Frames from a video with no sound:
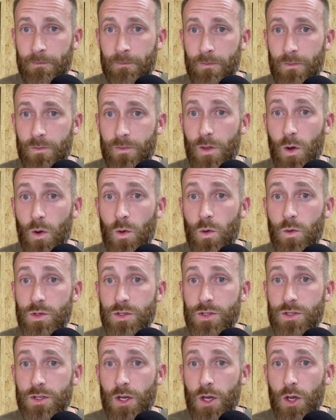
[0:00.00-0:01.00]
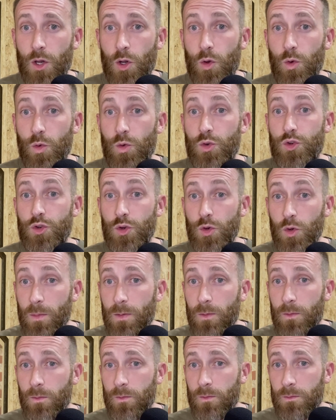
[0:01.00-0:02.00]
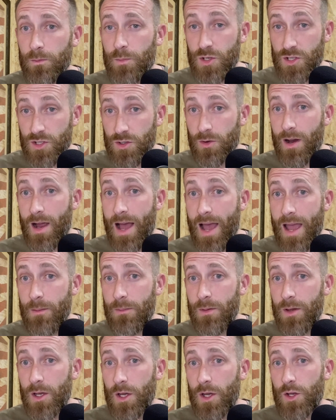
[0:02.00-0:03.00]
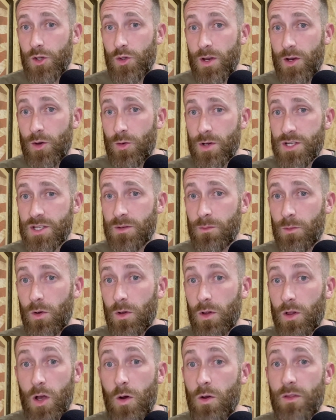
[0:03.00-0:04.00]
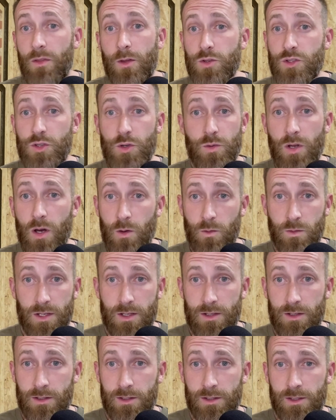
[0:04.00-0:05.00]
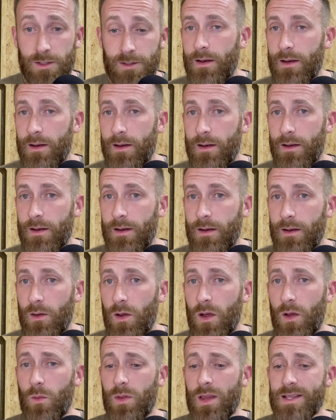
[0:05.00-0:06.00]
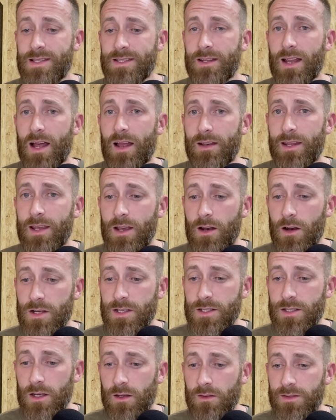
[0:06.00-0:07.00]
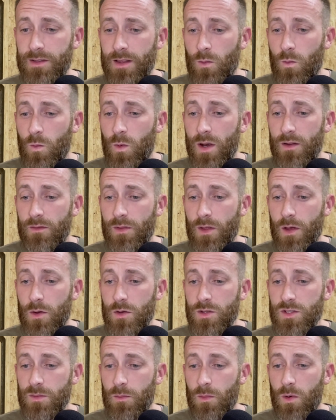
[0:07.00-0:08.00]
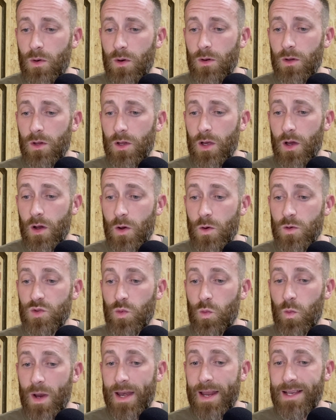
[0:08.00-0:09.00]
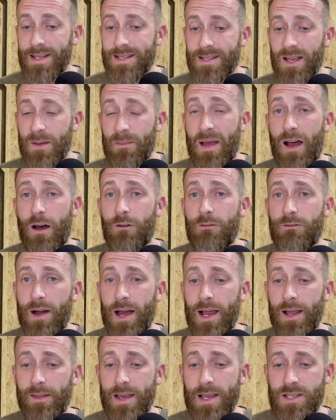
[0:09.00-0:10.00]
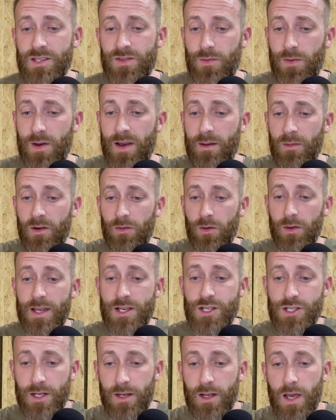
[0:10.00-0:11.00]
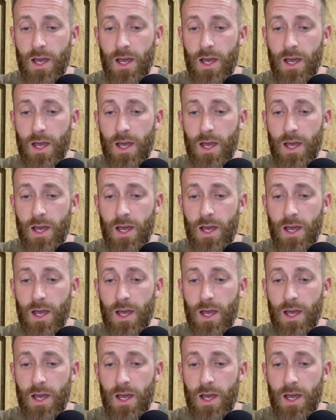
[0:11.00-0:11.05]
Those who do prescribe to a Christian moral code and those who don't. Let's not kid ourselves that one of those moral codes winning somehow violates freedom of religion.